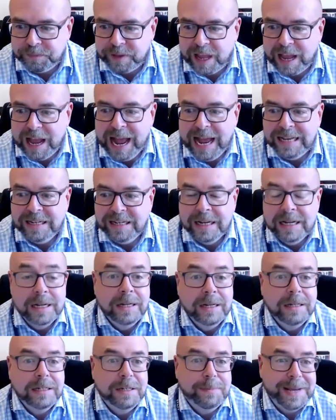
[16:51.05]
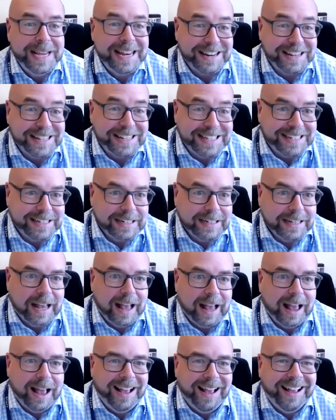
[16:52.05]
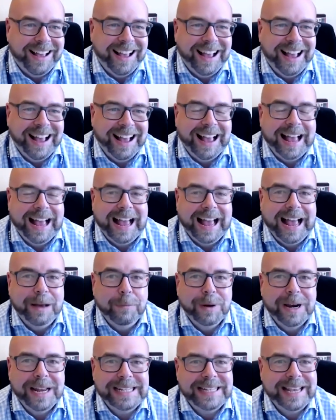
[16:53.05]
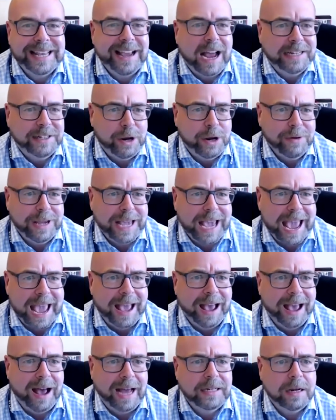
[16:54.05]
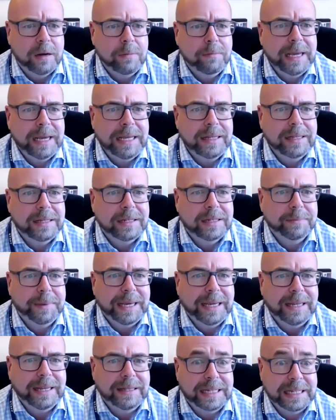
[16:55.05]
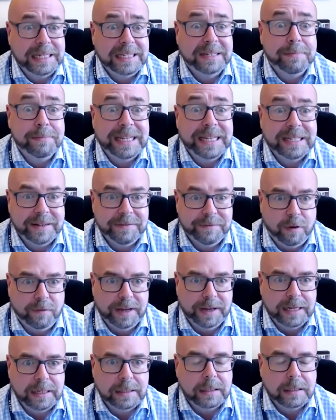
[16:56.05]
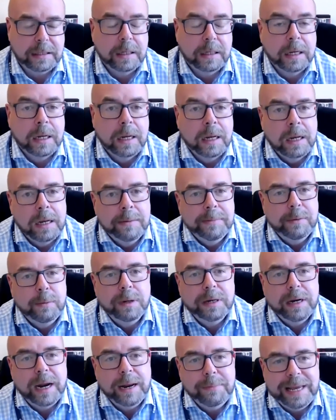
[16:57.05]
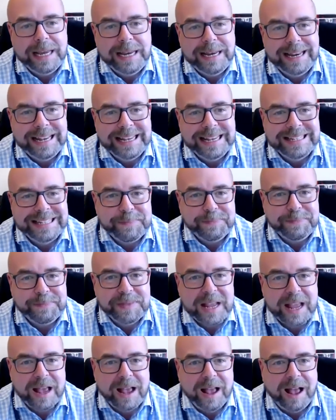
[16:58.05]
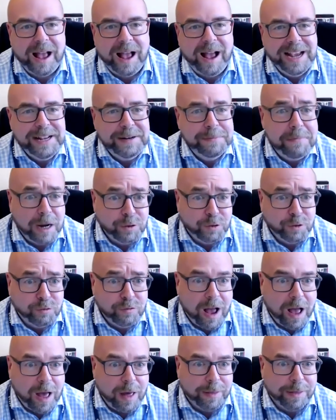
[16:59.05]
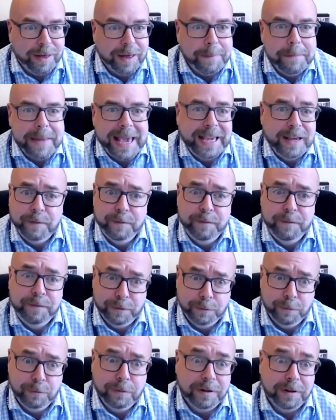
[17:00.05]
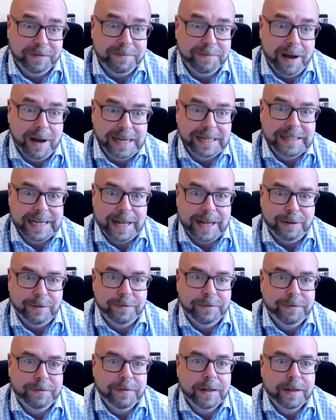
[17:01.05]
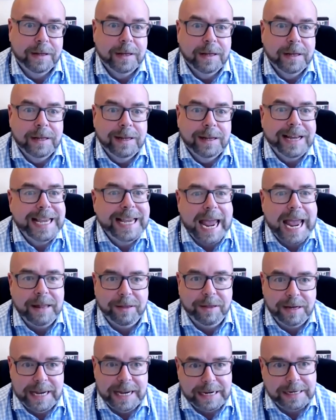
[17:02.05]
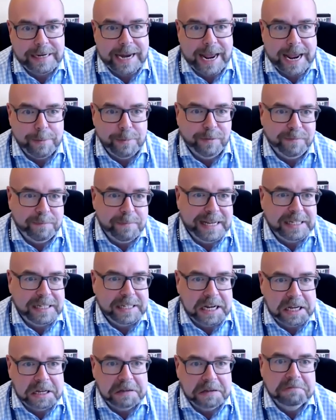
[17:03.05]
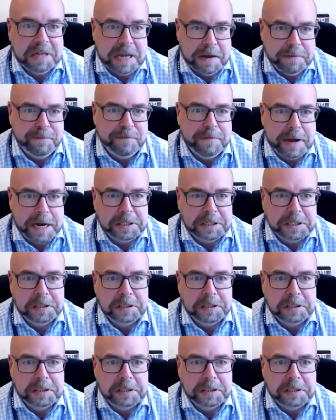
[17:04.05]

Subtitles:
And to be honest, when I say I don't care, I don't mean to be dismissive of it. But what I mean is I'd much rather make a fool of myself and get the nickname of Mr. Information